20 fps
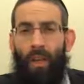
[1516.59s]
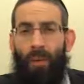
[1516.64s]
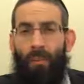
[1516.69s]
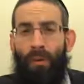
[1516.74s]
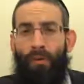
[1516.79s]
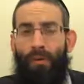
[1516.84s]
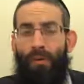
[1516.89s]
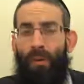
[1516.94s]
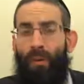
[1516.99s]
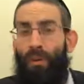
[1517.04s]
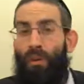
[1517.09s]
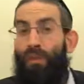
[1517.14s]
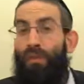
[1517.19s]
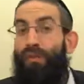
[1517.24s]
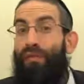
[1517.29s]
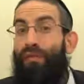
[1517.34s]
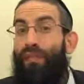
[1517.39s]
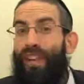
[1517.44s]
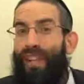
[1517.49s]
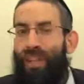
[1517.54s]
Before you
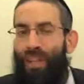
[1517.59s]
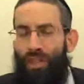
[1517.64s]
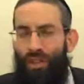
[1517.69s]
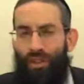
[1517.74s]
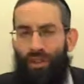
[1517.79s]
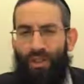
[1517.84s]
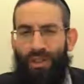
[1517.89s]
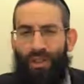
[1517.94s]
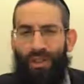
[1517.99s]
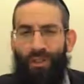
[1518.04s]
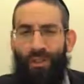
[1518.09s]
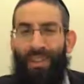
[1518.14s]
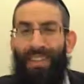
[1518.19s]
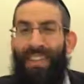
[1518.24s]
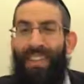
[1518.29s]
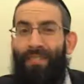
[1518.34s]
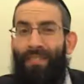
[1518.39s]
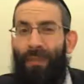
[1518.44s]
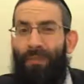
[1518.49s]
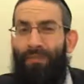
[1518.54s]
finish your ktsira,
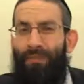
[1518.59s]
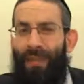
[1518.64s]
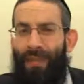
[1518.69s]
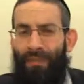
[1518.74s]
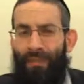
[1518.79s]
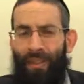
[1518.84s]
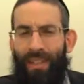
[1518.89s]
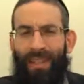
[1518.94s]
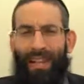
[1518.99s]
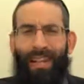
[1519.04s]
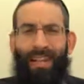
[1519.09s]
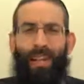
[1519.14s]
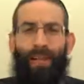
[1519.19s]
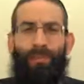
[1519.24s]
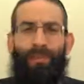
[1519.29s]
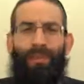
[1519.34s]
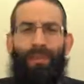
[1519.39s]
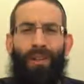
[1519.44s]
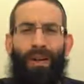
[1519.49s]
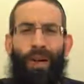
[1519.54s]
leave a bit for the
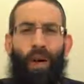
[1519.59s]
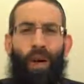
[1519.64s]
anim,